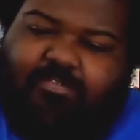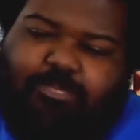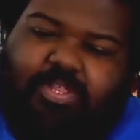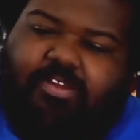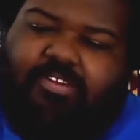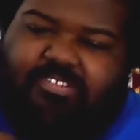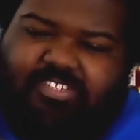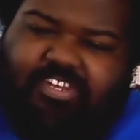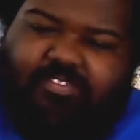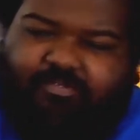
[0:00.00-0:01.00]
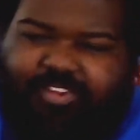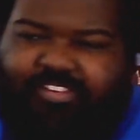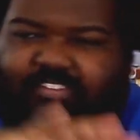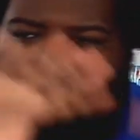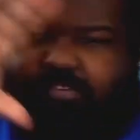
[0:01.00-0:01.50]
blows and it
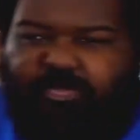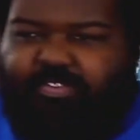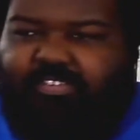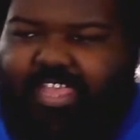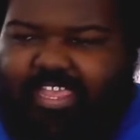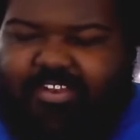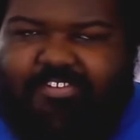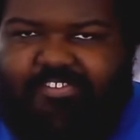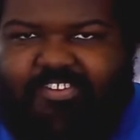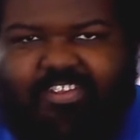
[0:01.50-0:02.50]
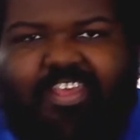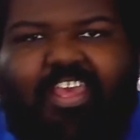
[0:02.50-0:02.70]
redistributes that energy,